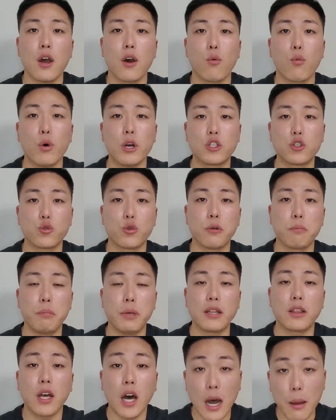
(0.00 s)
which would
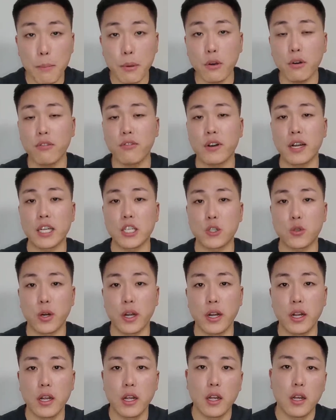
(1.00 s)
be topical
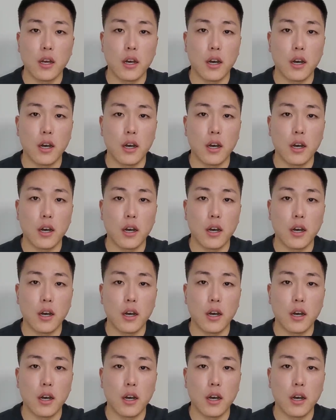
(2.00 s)
finasteride.